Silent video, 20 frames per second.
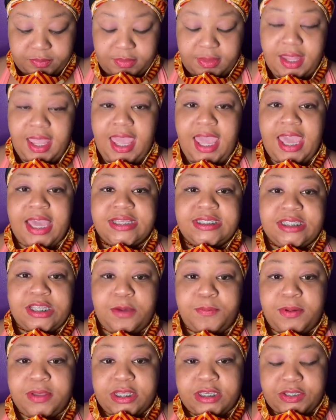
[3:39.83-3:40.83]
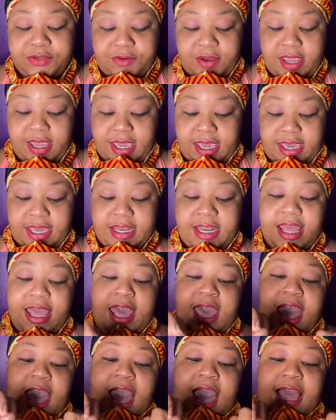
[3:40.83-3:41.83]
and still put the string in,
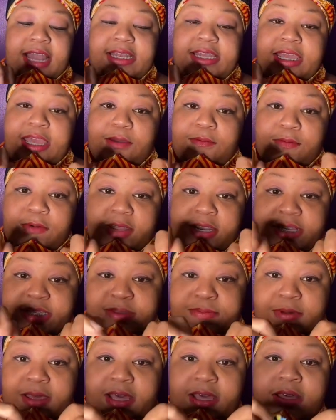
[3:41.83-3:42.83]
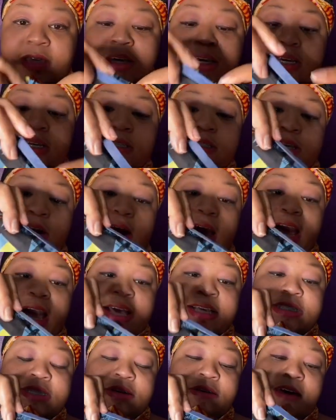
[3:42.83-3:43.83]
I did one as well. So
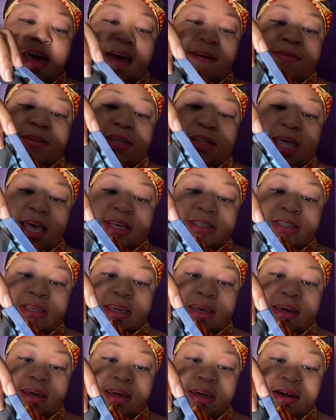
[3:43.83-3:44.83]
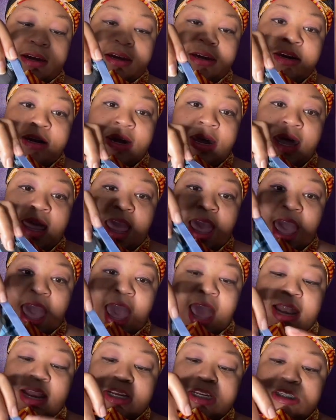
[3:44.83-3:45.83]
I still have the elastic in here,
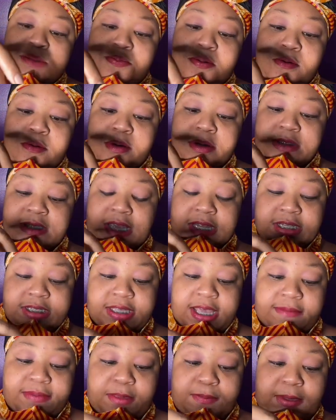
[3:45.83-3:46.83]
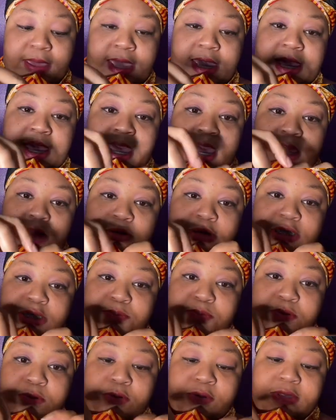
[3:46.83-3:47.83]
and I just take the safety pin, and you just
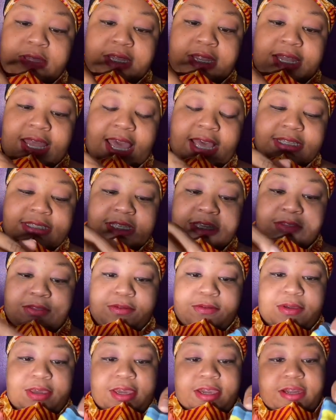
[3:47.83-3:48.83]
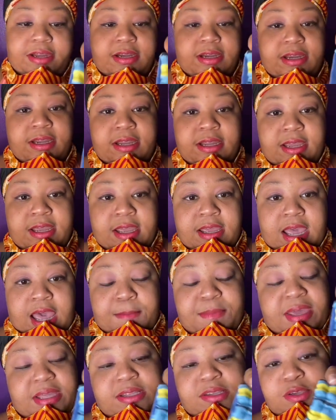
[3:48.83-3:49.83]
pull the elastic through here.
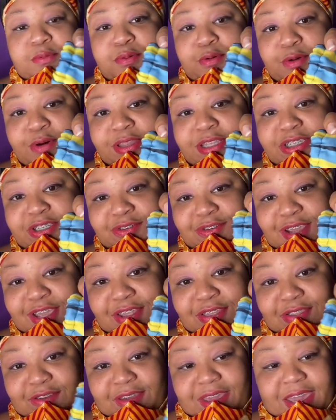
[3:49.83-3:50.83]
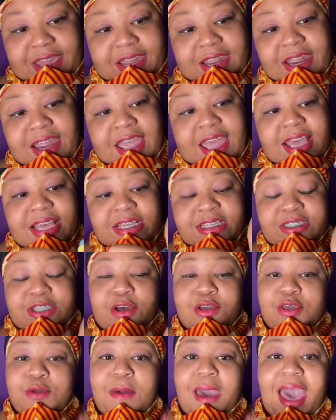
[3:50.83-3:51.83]
You pull the string through here. So
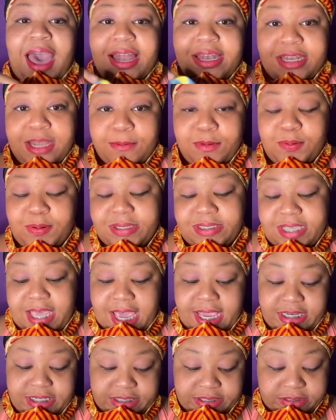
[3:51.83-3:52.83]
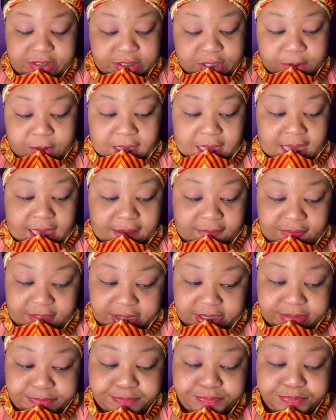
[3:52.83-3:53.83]
you have double protection. You have the